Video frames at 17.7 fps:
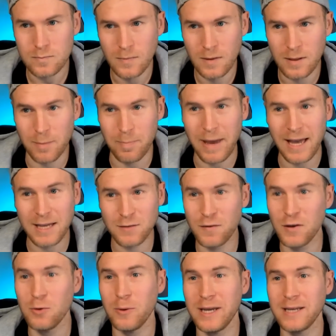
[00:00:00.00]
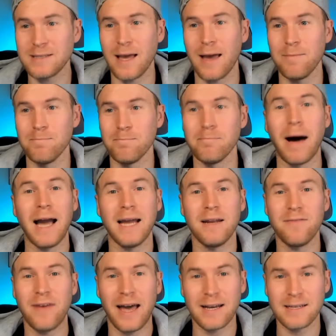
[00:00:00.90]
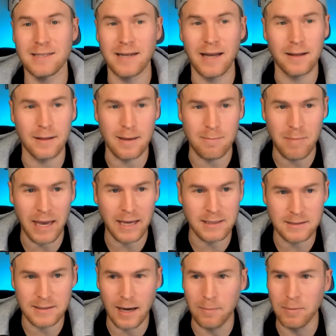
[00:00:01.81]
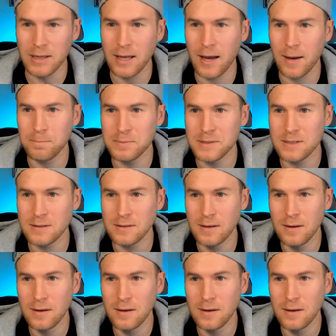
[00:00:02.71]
the past few weeks, I might have accidentally made double ups